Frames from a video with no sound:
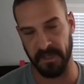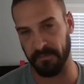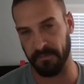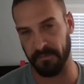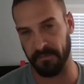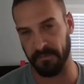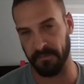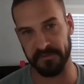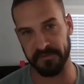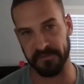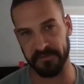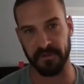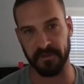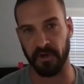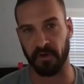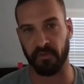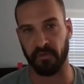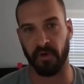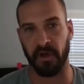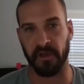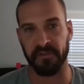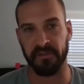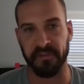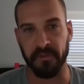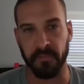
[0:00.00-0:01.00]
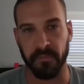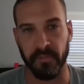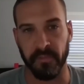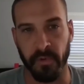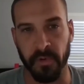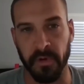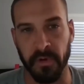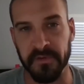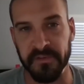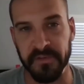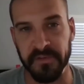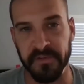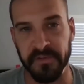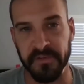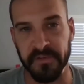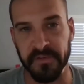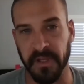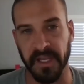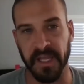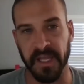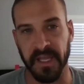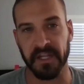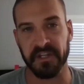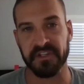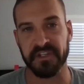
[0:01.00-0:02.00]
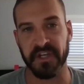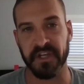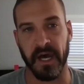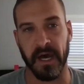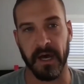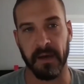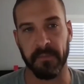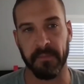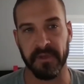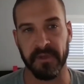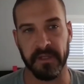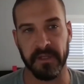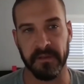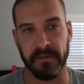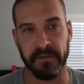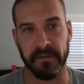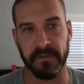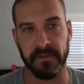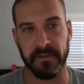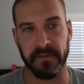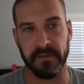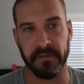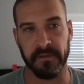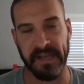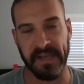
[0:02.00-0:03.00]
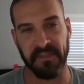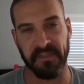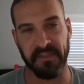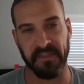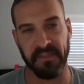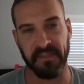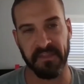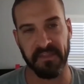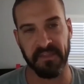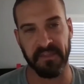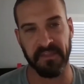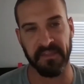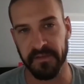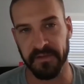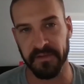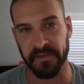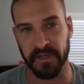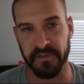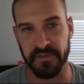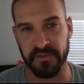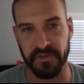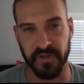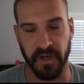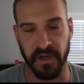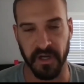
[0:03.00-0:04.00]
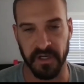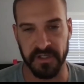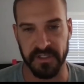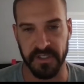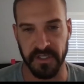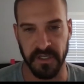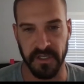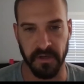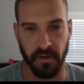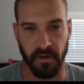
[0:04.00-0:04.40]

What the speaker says: was across the board. You couldn't get a job in anything related to construction,